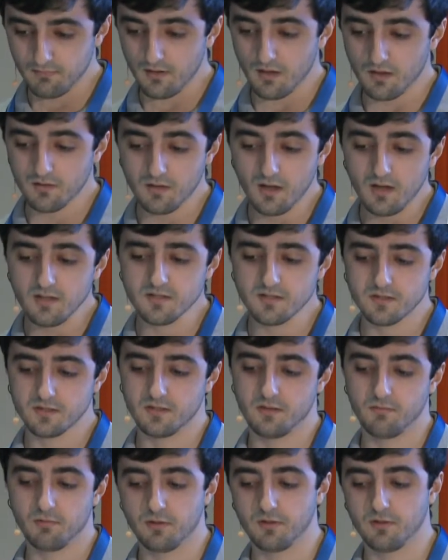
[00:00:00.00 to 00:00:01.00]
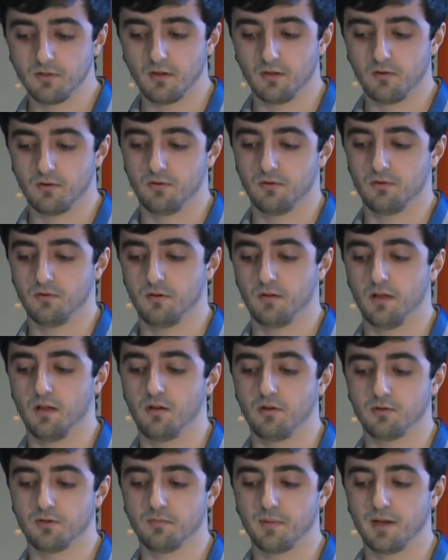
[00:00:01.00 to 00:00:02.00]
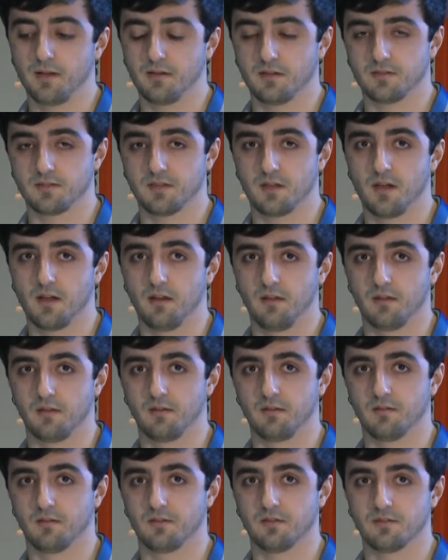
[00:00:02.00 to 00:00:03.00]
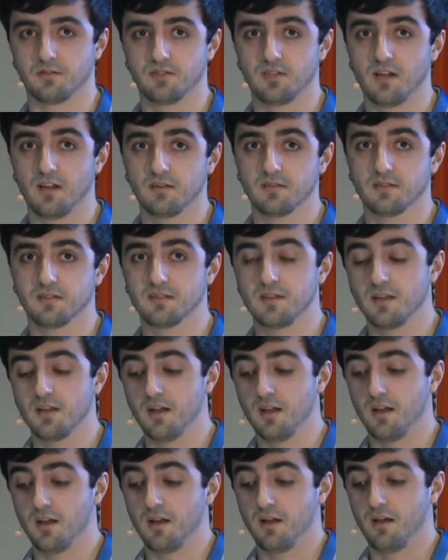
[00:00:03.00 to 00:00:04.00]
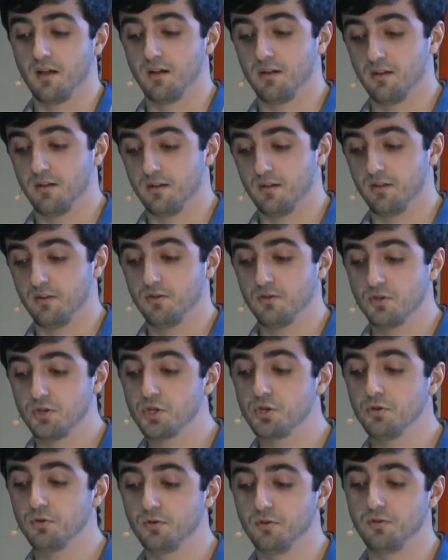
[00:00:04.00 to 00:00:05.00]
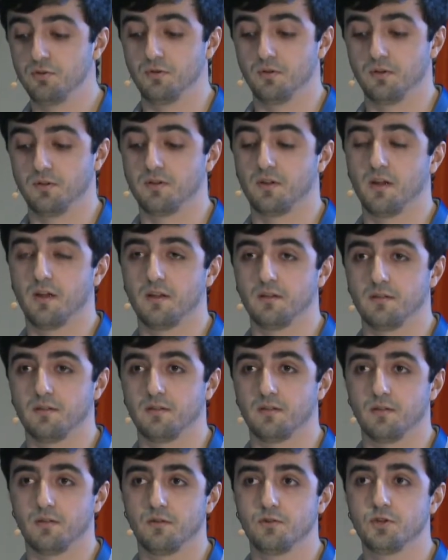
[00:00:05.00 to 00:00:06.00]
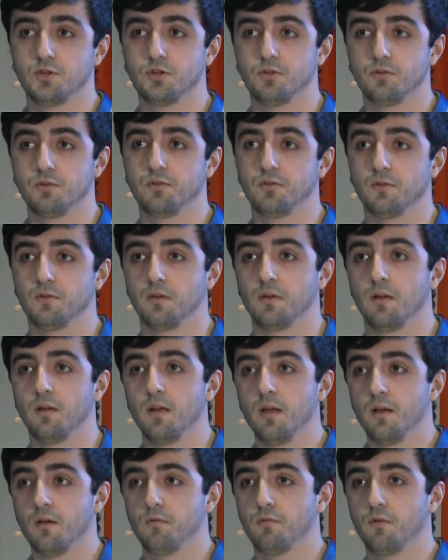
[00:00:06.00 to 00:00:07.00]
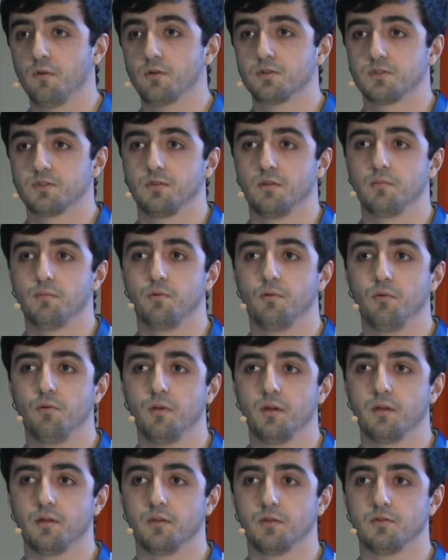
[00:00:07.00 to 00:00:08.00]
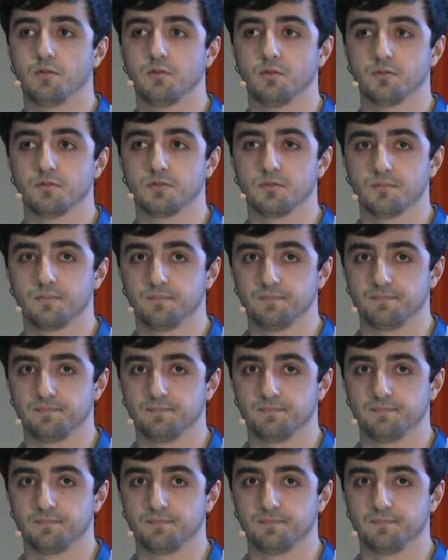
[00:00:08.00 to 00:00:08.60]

Thus, even though automatic scanning sucks, you should do it, and you should focus on improving your tools.